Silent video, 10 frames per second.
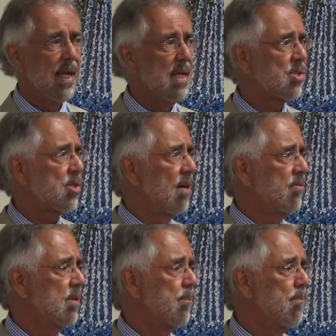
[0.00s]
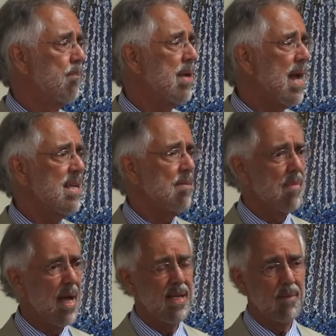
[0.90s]
he discovered many,
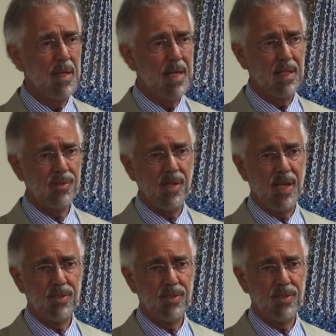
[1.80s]
many meetings